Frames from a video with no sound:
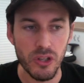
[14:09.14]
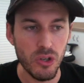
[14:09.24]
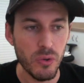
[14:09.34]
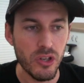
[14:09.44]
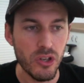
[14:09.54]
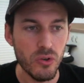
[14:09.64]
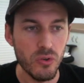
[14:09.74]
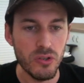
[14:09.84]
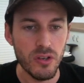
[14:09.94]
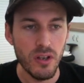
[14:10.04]
you would
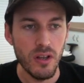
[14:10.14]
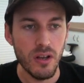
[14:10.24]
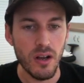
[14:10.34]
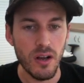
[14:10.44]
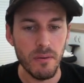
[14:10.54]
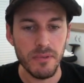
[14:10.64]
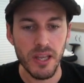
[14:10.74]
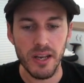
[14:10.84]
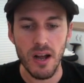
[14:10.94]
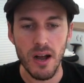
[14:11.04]
use
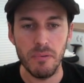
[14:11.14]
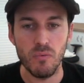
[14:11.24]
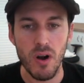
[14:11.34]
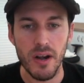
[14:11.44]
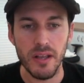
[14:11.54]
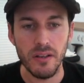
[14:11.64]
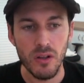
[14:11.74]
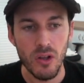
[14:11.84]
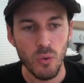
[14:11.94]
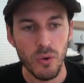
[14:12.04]
getting up and
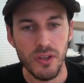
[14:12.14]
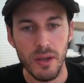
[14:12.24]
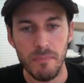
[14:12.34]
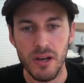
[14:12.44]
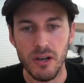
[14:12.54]
running with GIMP here.